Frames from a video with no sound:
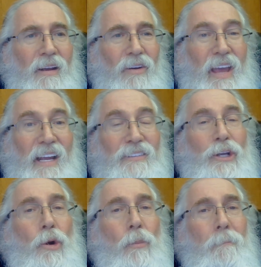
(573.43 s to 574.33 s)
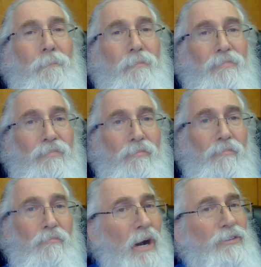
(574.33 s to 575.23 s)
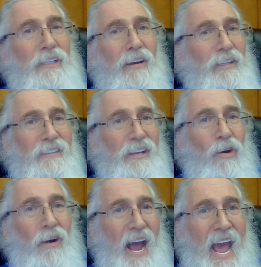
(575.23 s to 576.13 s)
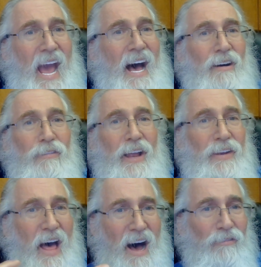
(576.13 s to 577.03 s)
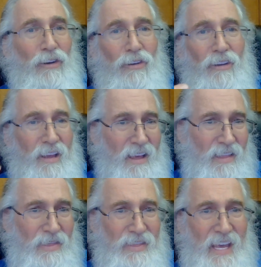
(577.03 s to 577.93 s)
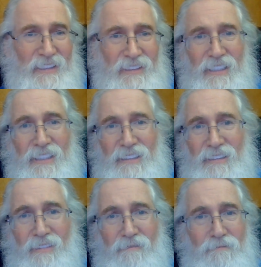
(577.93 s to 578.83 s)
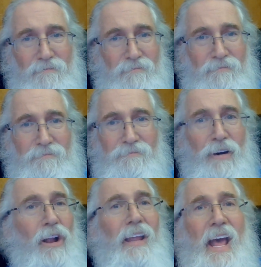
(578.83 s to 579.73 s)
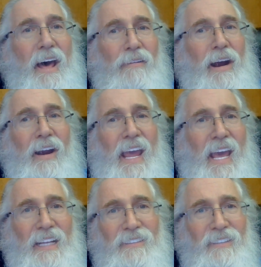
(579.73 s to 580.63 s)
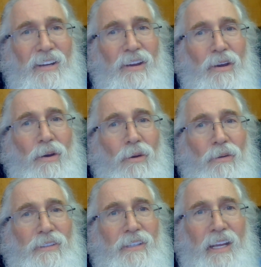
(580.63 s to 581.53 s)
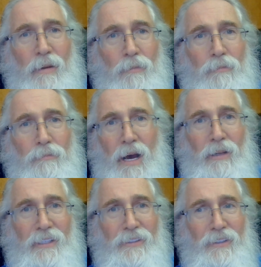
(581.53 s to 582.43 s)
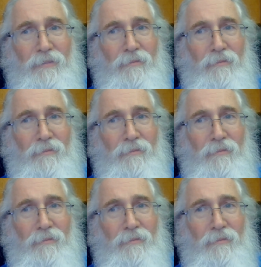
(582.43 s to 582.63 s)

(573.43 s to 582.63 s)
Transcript: Okay, so most of us don't have a novel that's just falling out of our heads to get published.